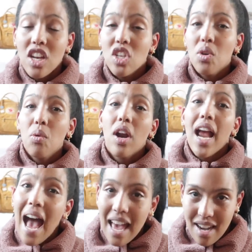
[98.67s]
and you are
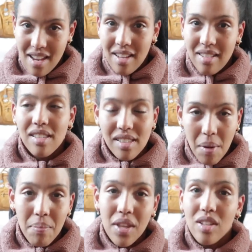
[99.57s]
adding
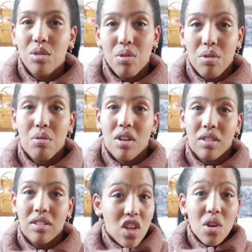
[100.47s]
something to the
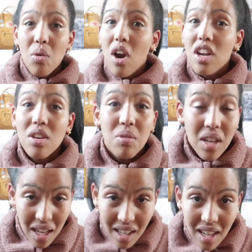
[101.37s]
world. You are
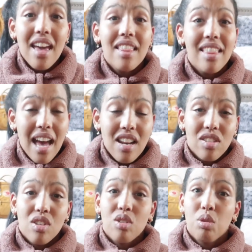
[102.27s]
unique, and that
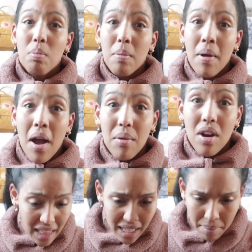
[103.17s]
is your superpower.
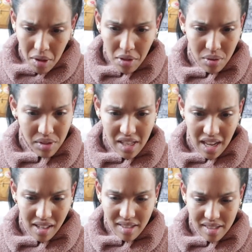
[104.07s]
Think about those
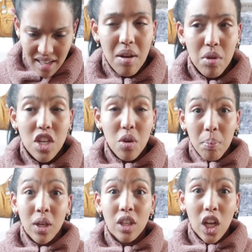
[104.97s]
things, and when you
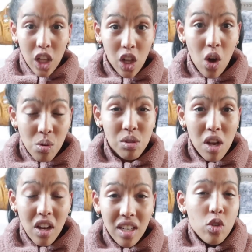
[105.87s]
put clothes
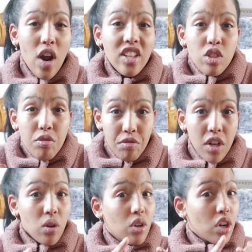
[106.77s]
on, try to
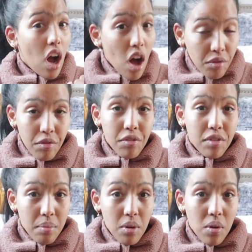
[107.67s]
feel
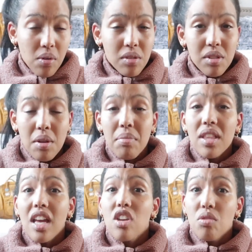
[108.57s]
comfortable,
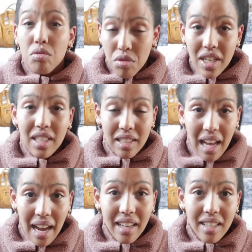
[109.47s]
something that you really
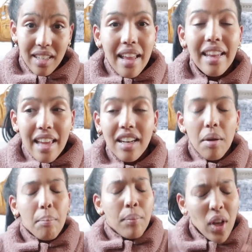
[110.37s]
like, and then
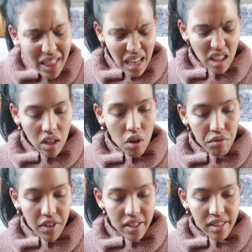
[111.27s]
put that
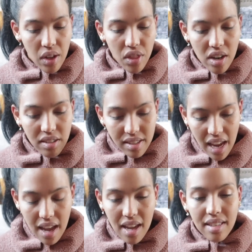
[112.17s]
confidence on there.
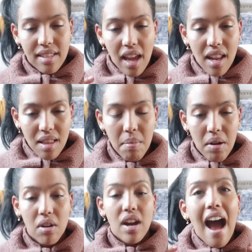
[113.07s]
Say it in the
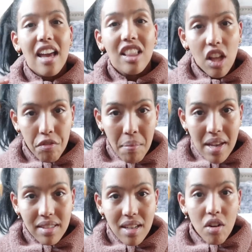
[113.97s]
mirror. I love
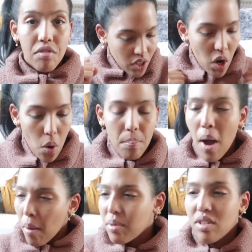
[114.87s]
myself. You know,
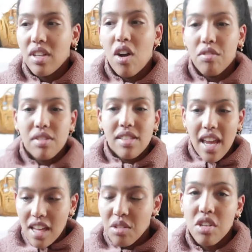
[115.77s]
pump yourself.
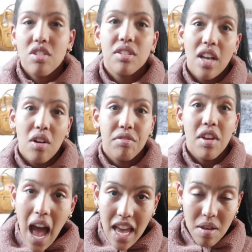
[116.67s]
Say it to yourself.
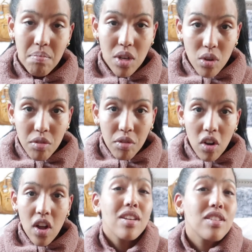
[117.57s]
I am
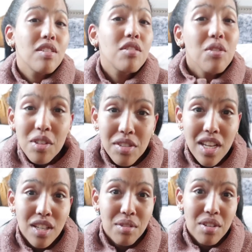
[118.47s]
beautiful. Because if you don't
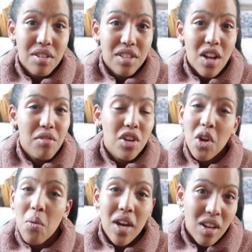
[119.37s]
say it to yourself,
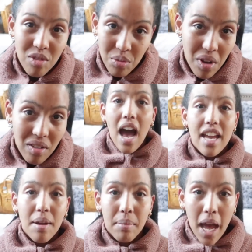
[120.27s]
no one else will. I
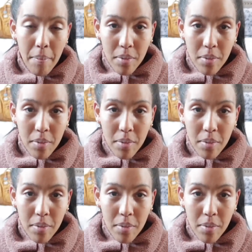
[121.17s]
am not